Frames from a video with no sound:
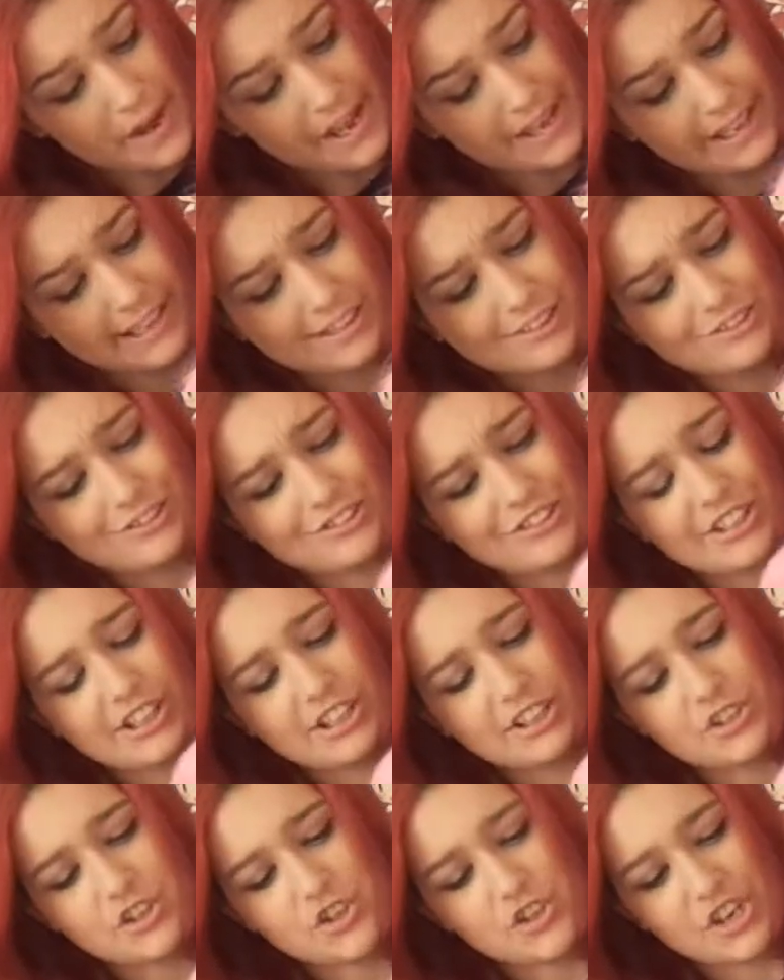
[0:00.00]
I can
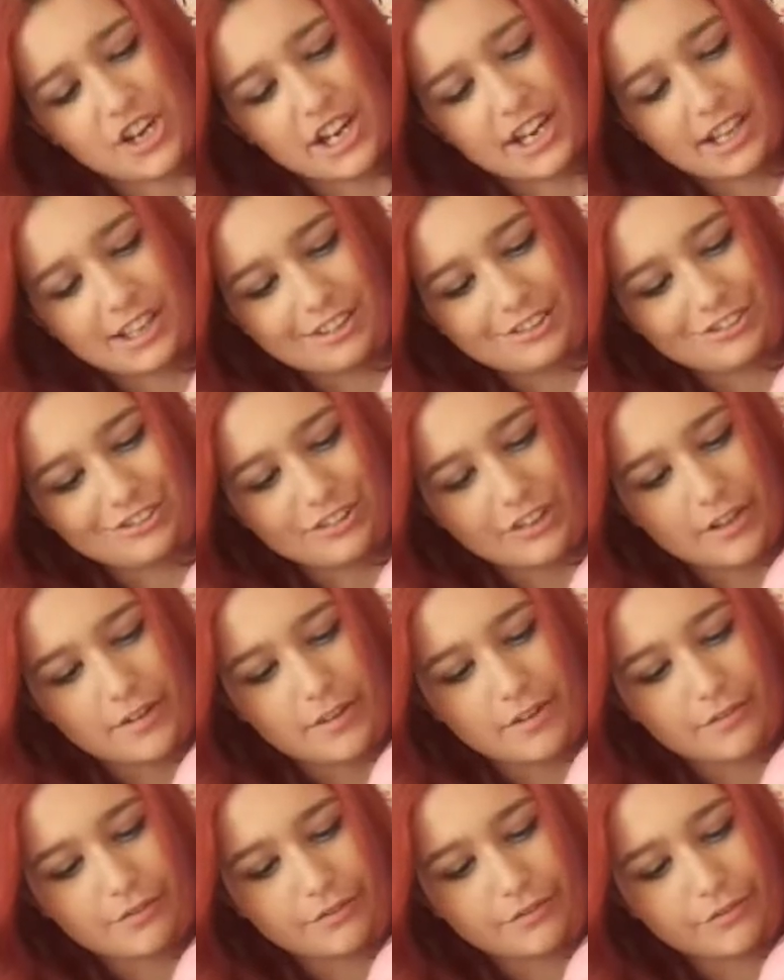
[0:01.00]
see shades
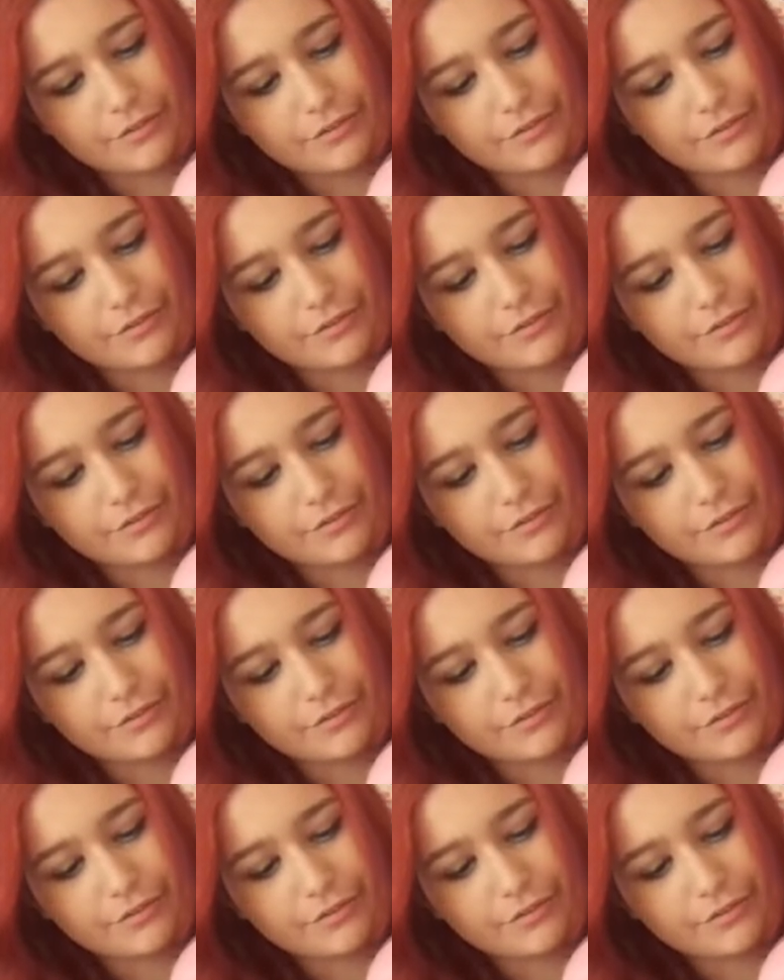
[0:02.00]
of,